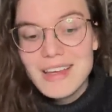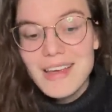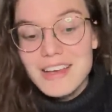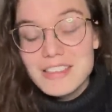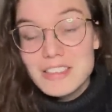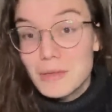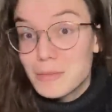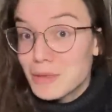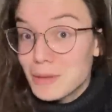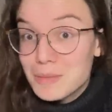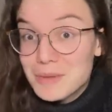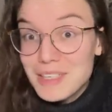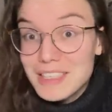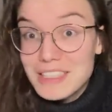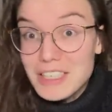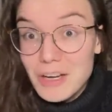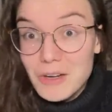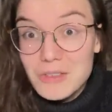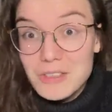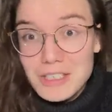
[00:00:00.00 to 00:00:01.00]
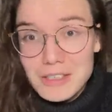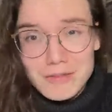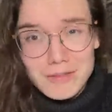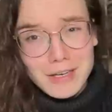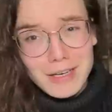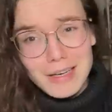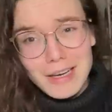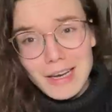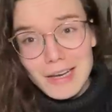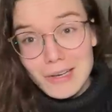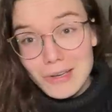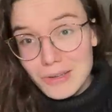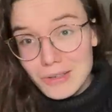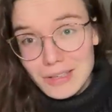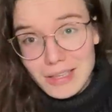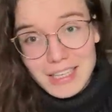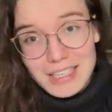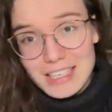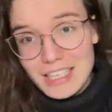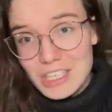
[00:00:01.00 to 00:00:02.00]
sometimes they don't even though they look
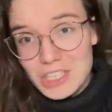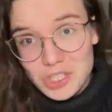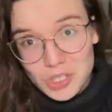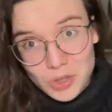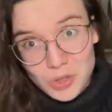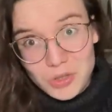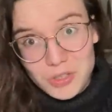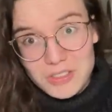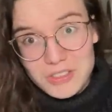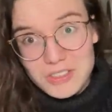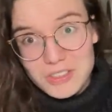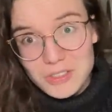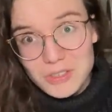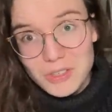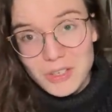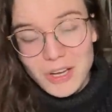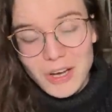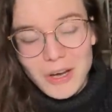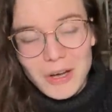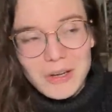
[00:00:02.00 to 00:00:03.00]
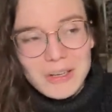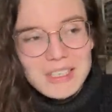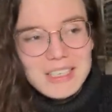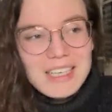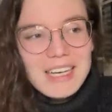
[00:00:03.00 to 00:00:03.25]
like they should on studio